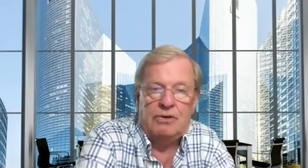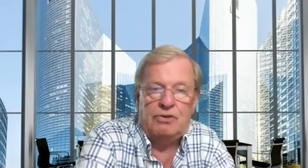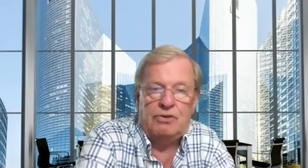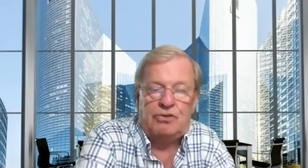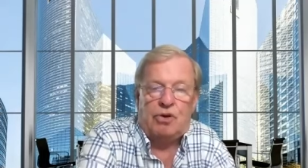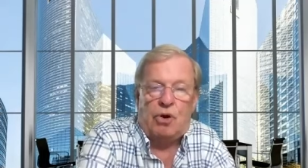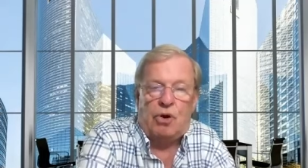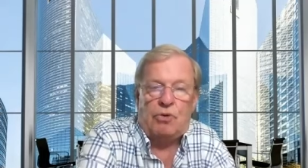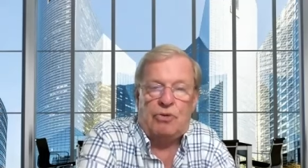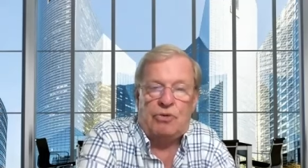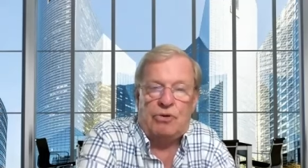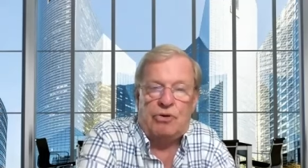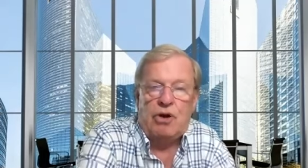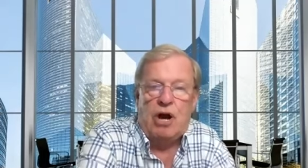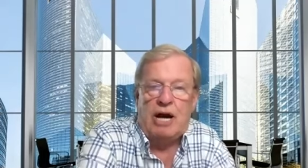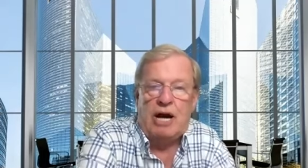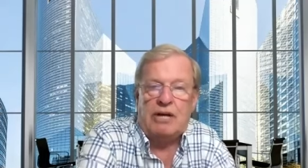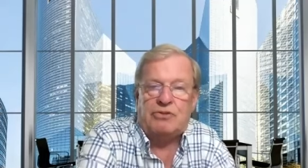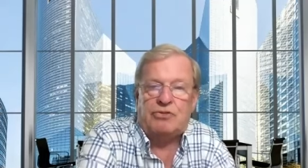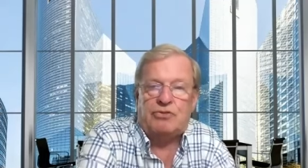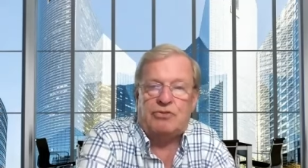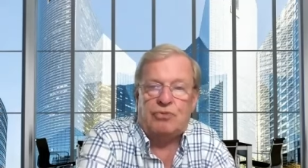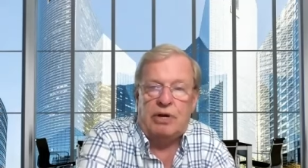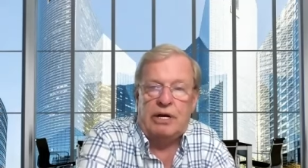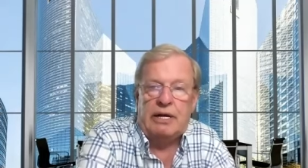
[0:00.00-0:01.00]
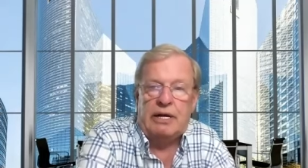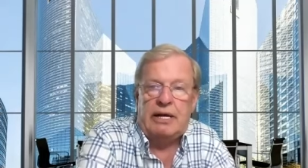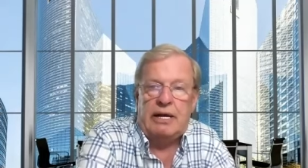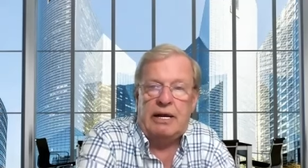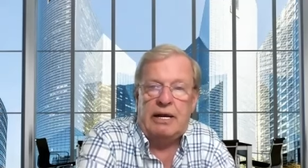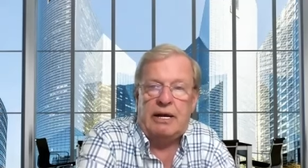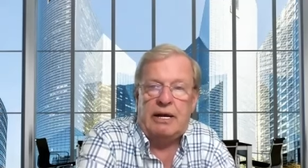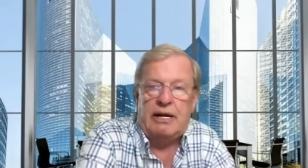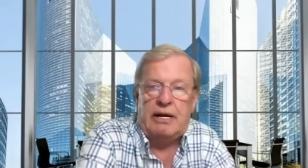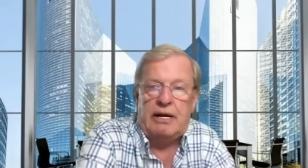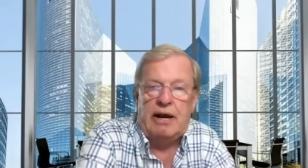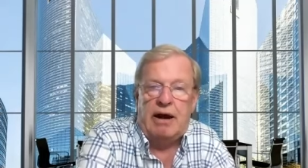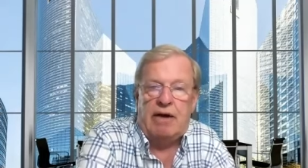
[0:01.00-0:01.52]
So they're not
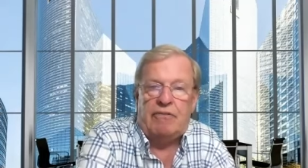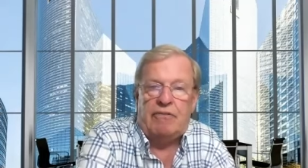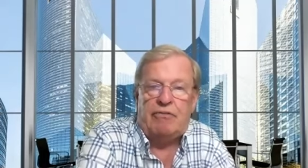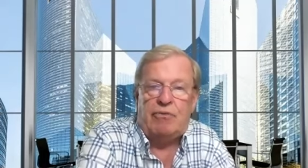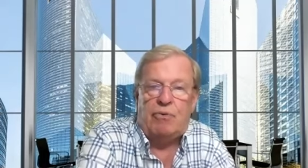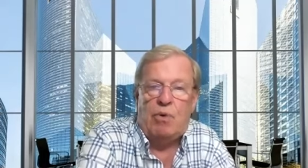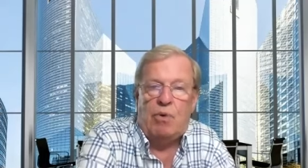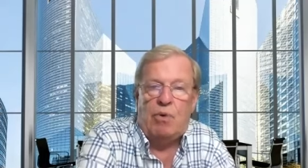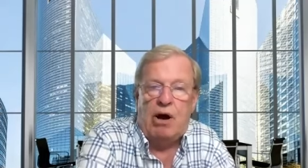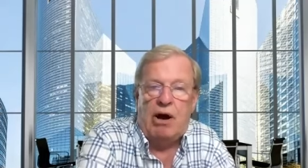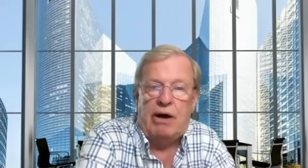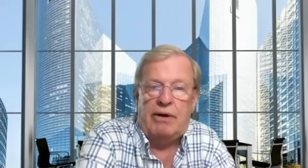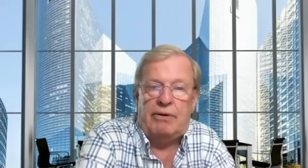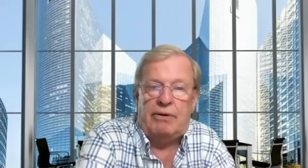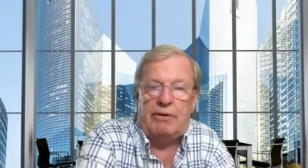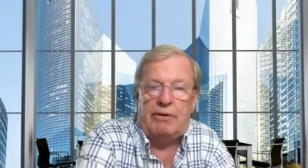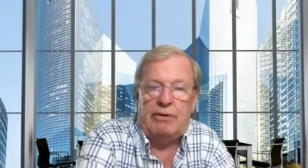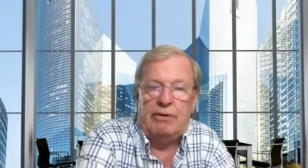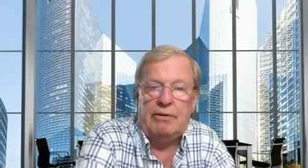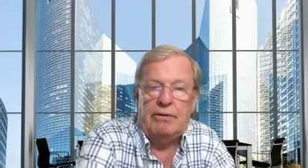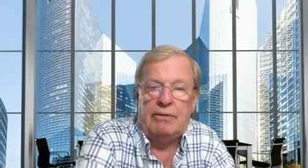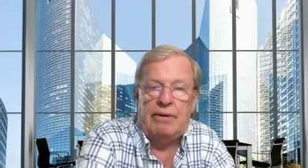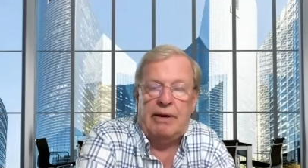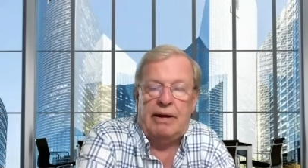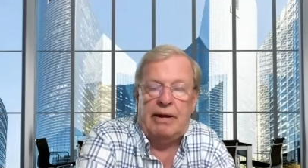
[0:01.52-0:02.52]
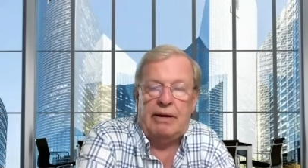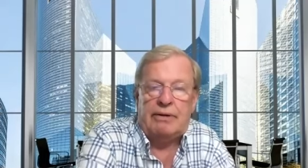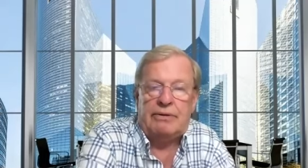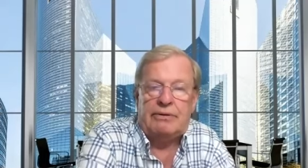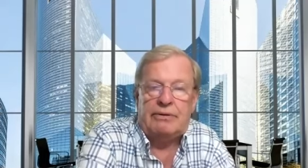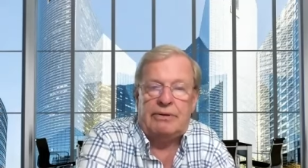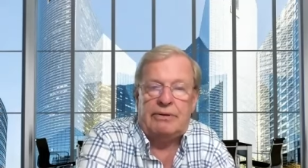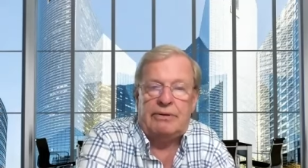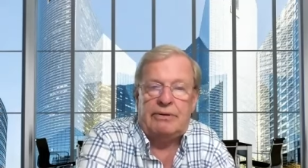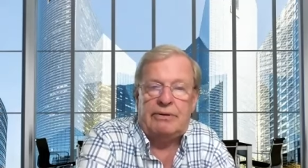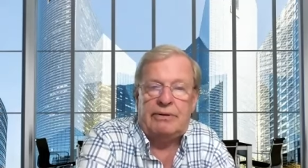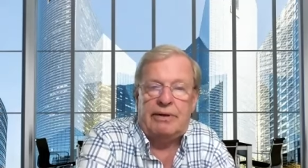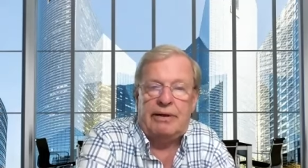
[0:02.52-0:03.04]
drinking enough water uh,
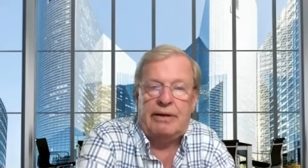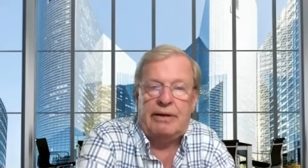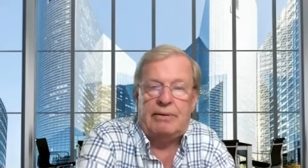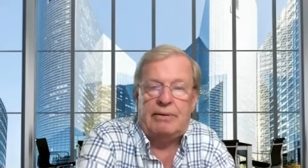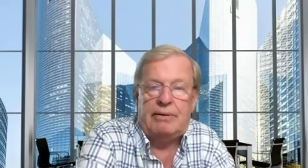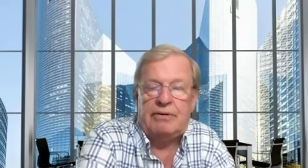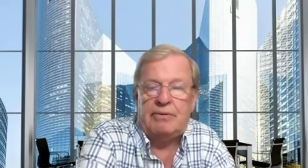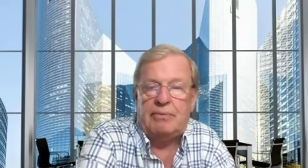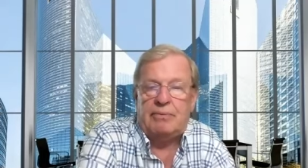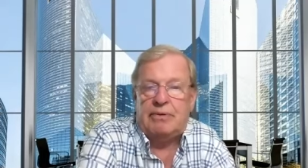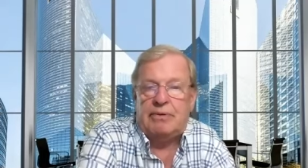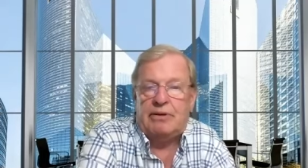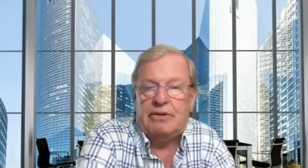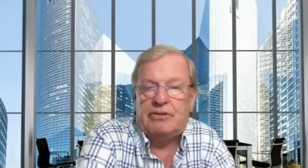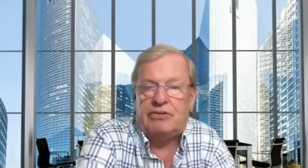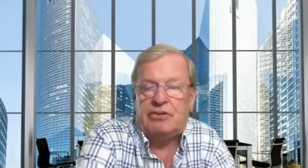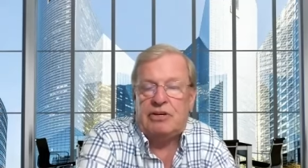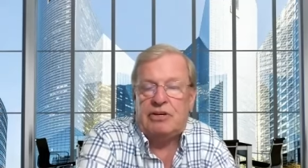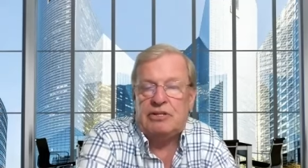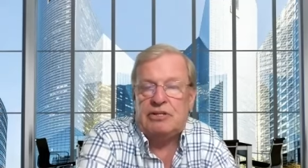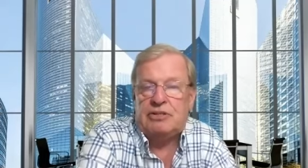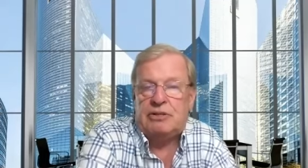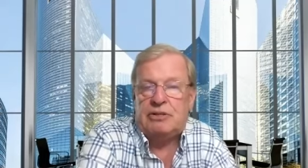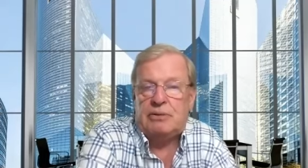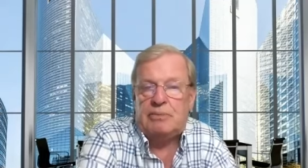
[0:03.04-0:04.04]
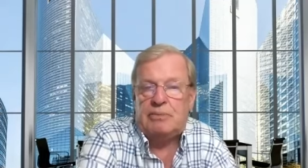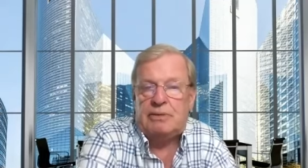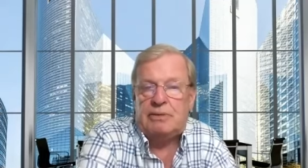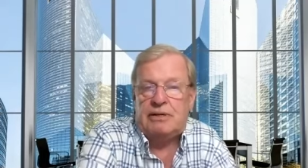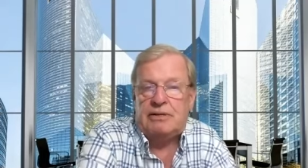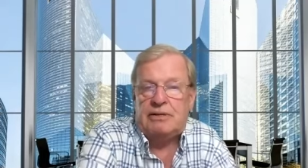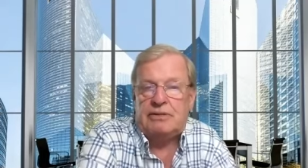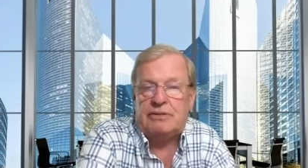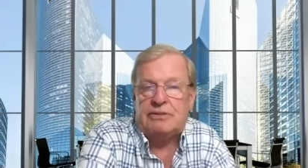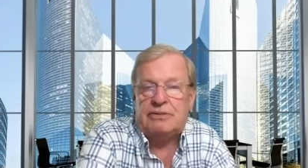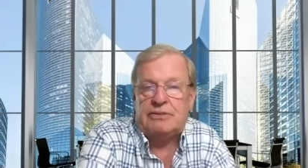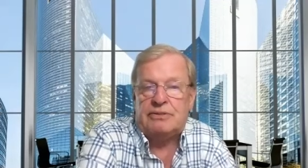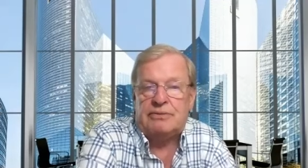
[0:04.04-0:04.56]
to, and the, the system
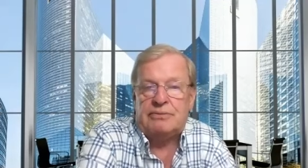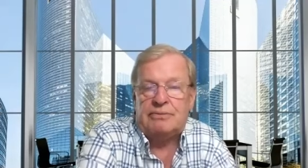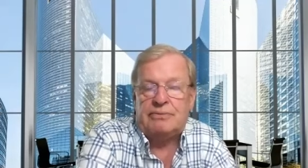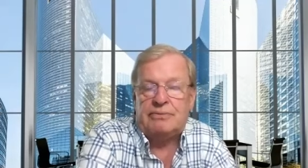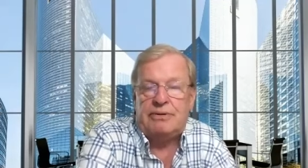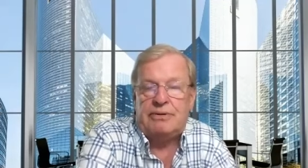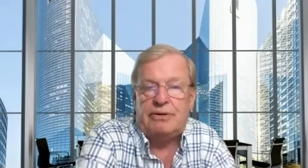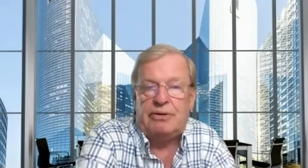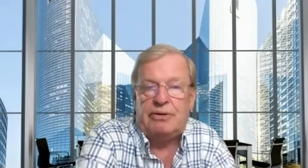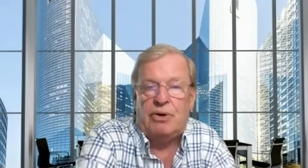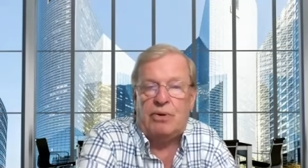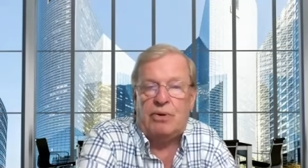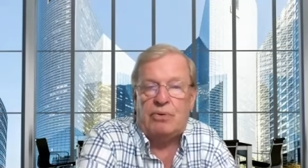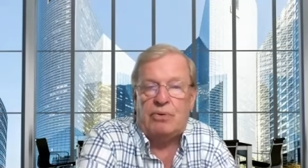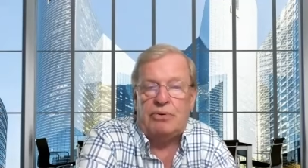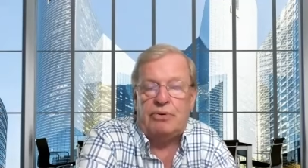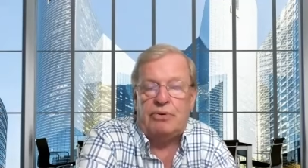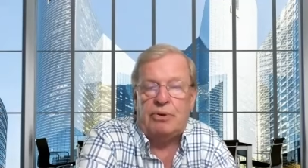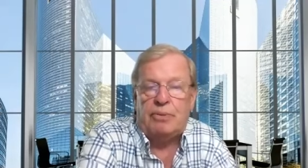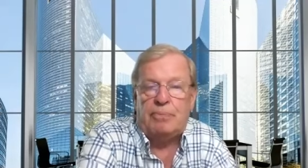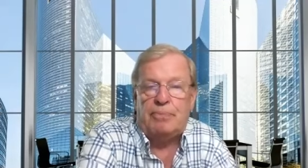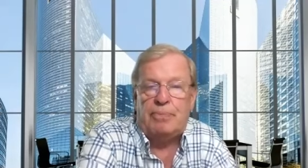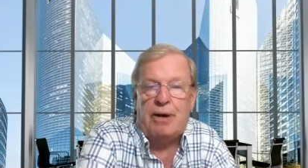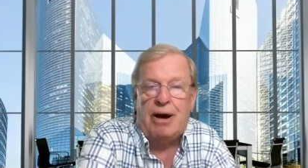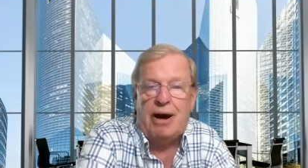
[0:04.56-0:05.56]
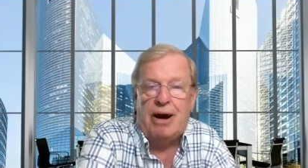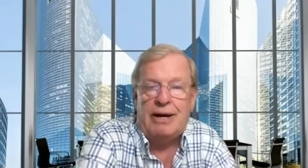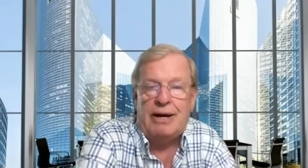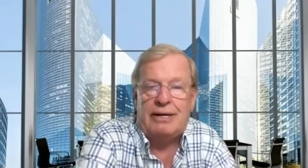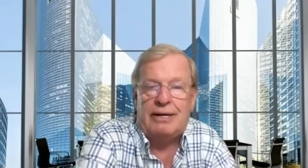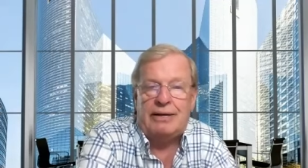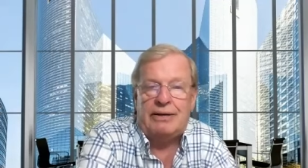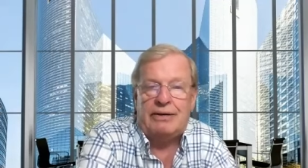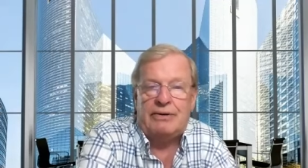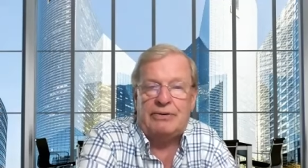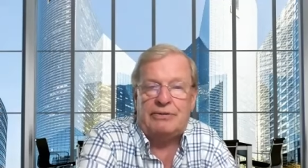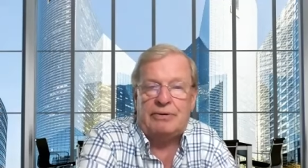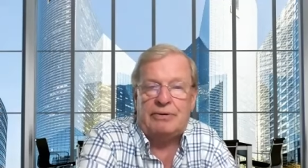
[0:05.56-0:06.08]
is, you know, your
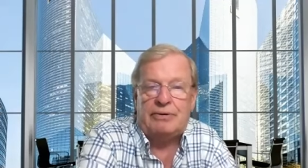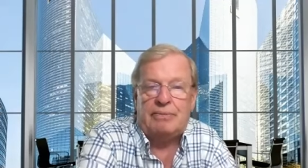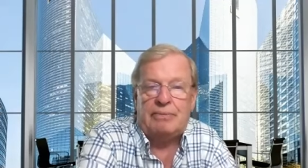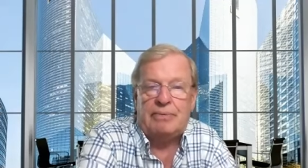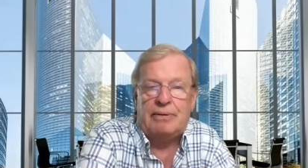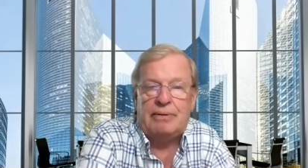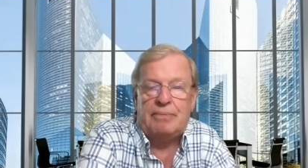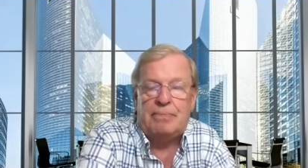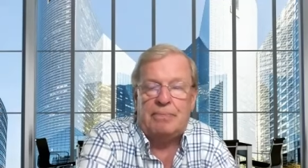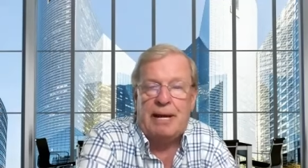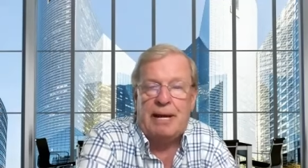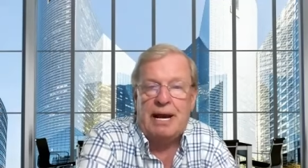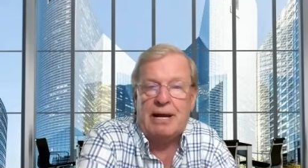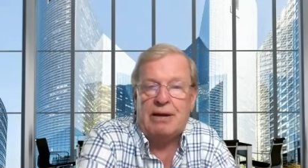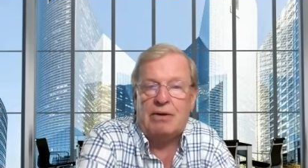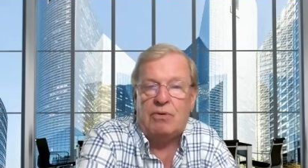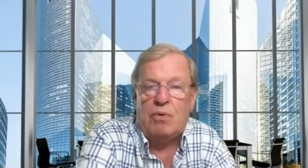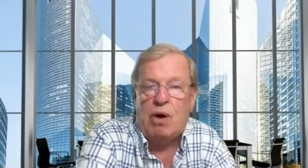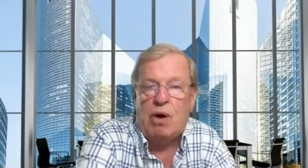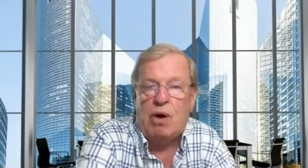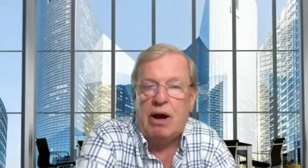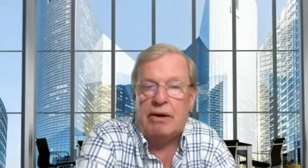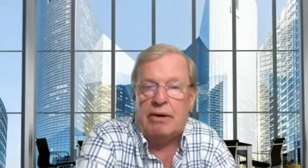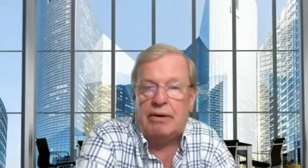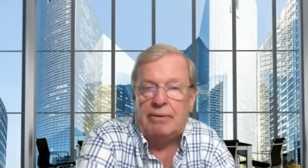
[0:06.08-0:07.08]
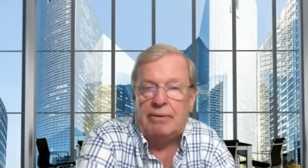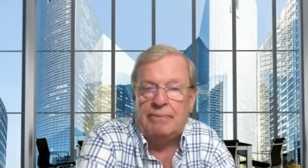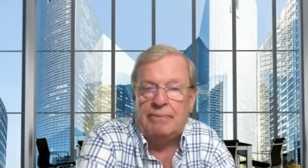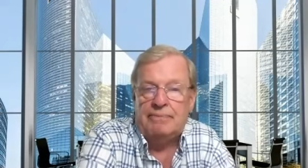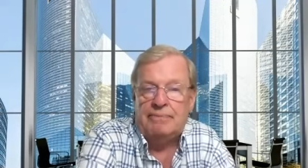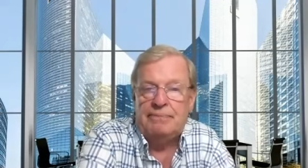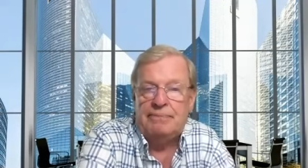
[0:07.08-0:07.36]
body is a, a bag of water